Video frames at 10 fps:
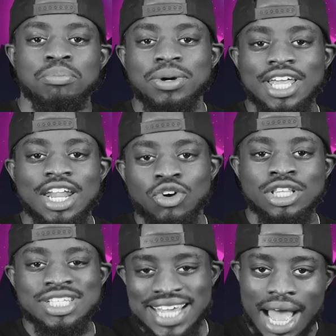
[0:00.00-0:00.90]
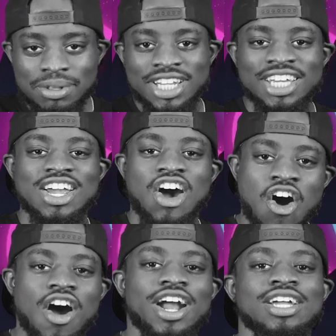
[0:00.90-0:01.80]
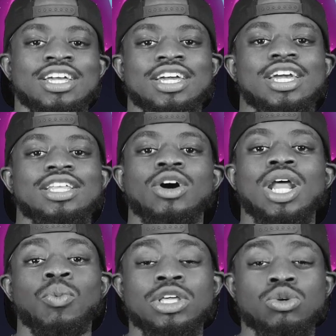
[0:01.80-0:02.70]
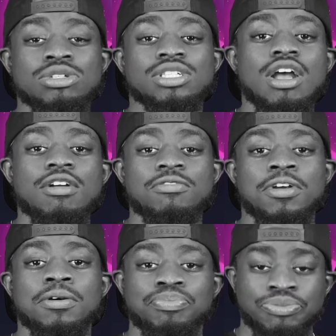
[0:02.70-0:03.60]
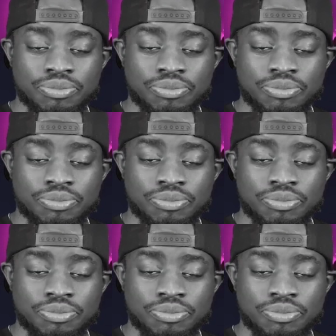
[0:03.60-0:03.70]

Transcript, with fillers: Put that on the tablet of your heart and know that when you serve him,